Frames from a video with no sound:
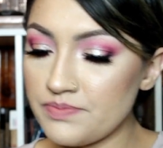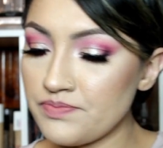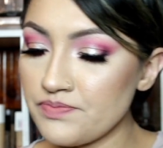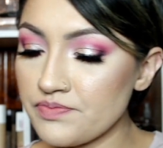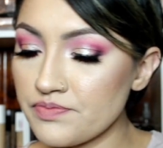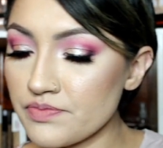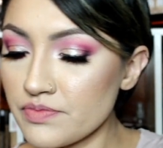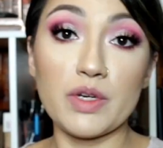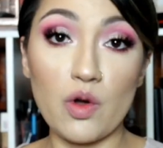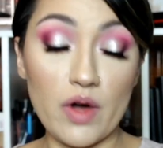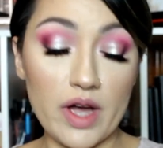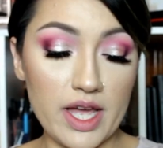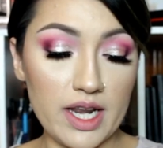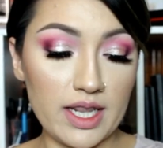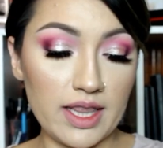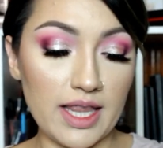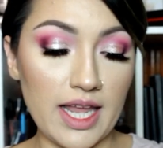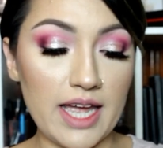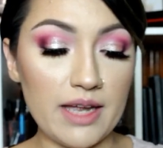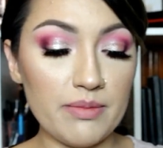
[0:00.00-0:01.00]
I'm gonna go ahead
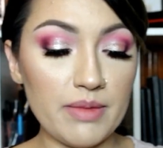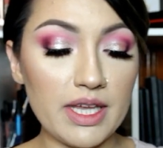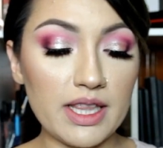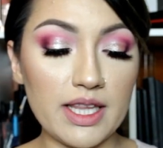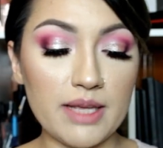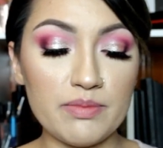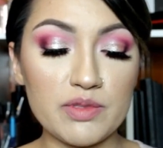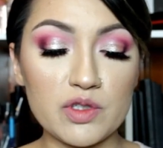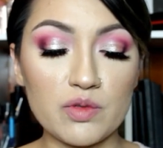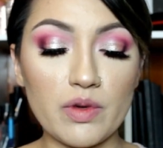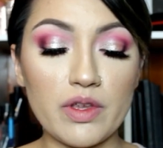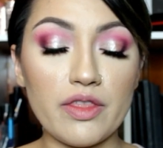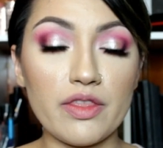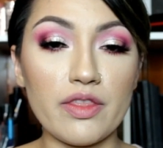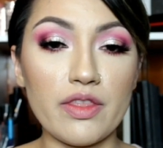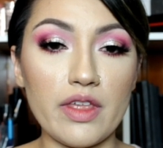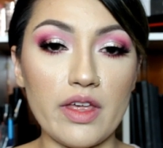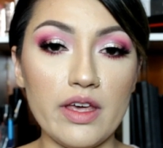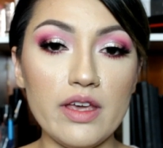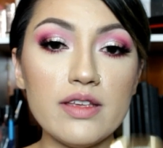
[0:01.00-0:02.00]
and line my lips with
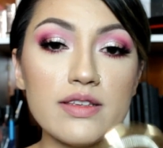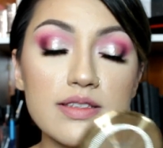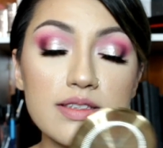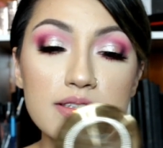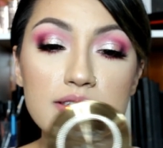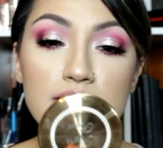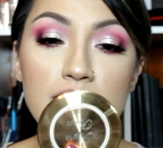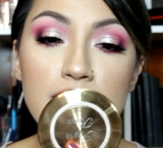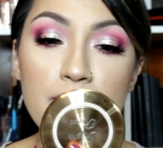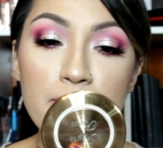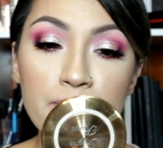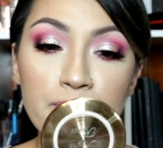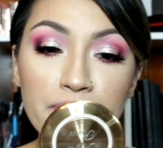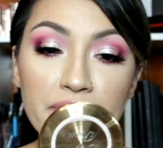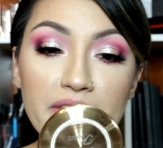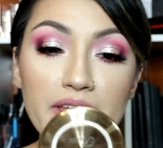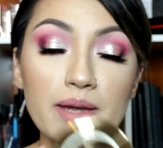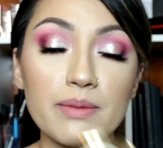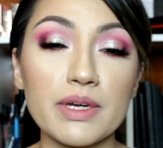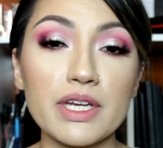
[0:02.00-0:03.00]
this.
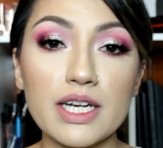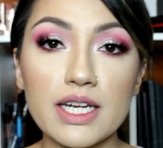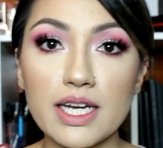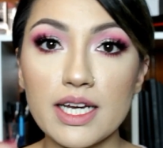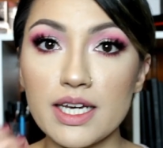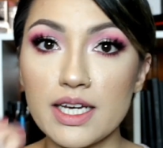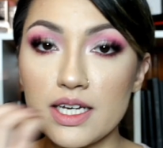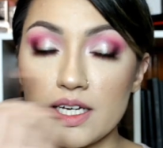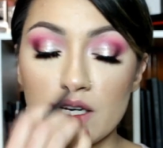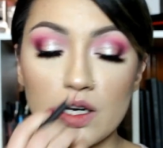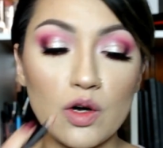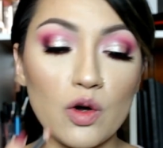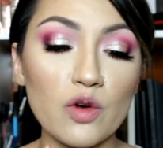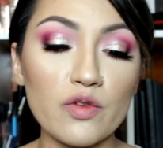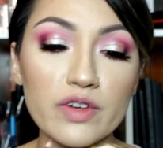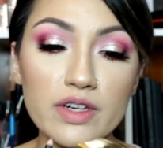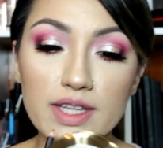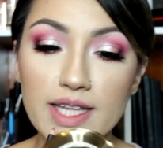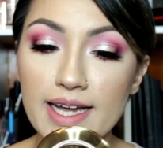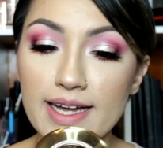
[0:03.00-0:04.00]
I'm gonna
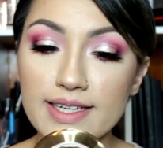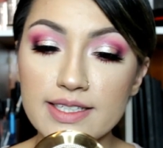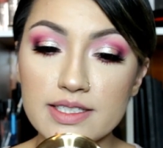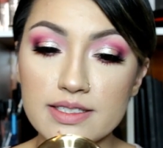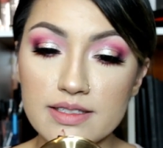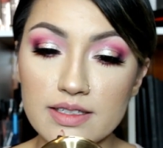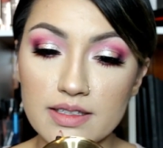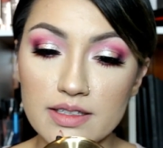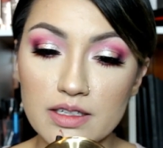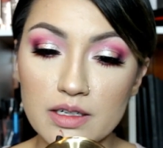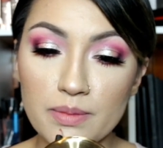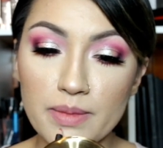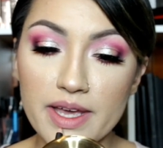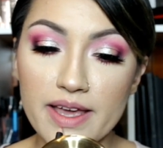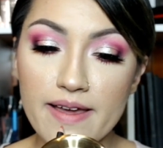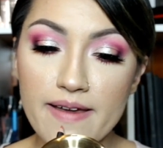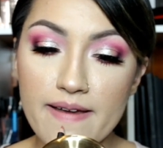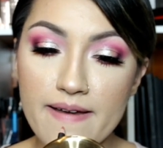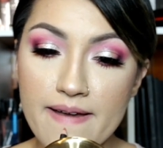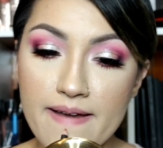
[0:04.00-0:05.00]
overline just a little
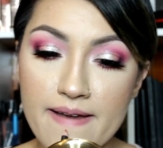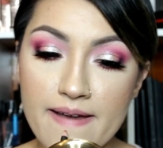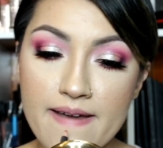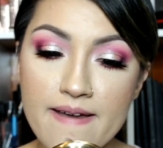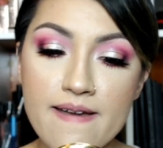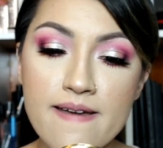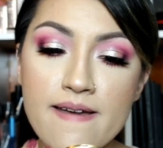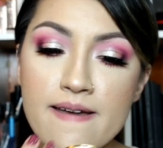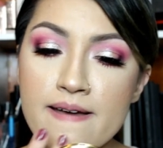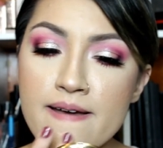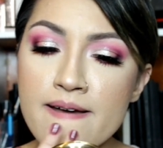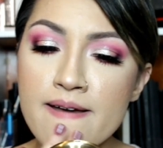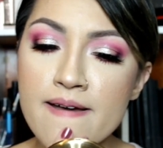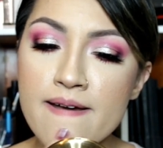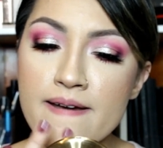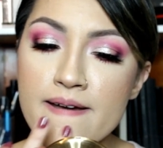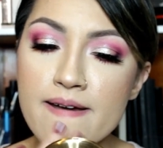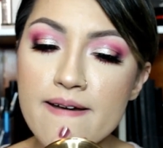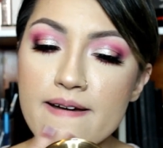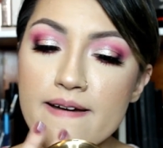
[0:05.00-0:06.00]
bit.
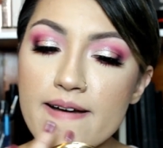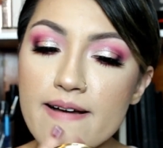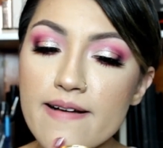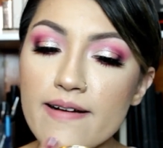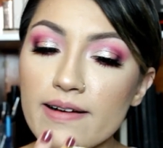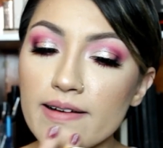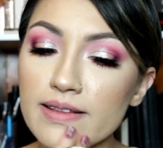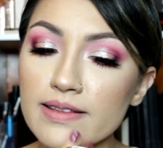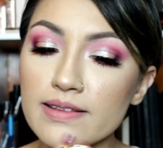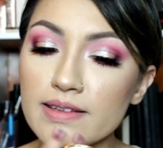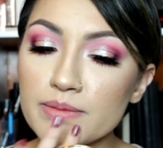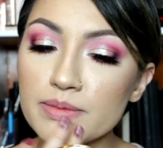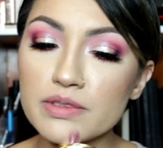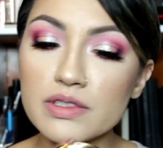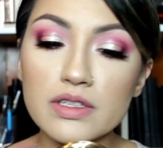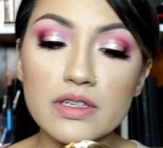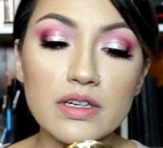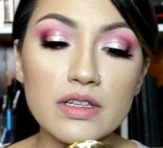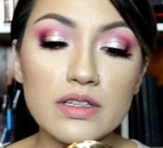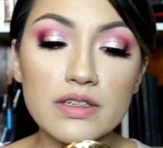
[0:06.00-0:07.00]
Oh,
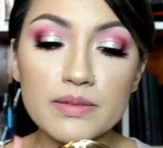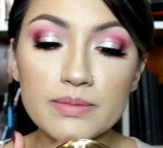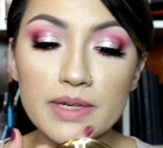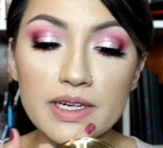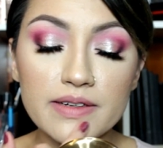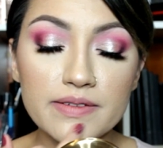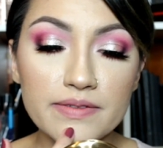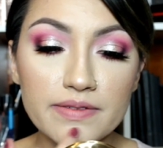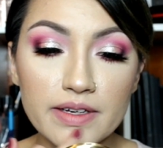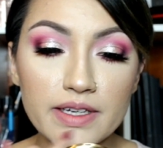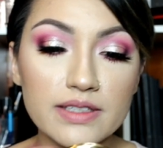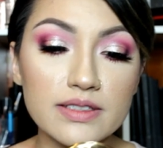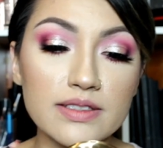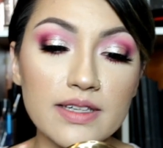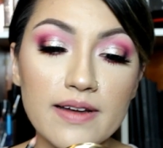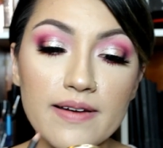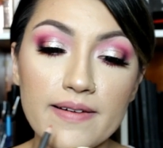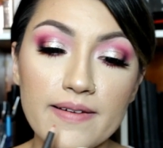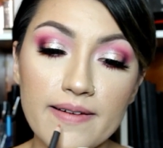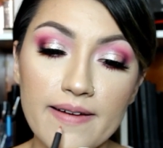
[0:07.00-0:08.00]
lipstick all over my face
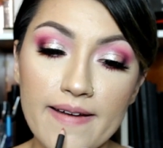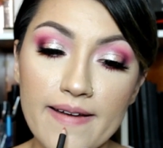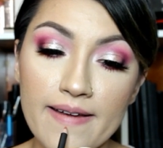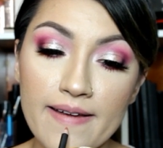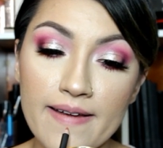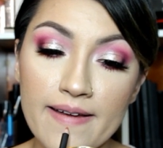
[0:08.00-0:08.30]
now. Okay.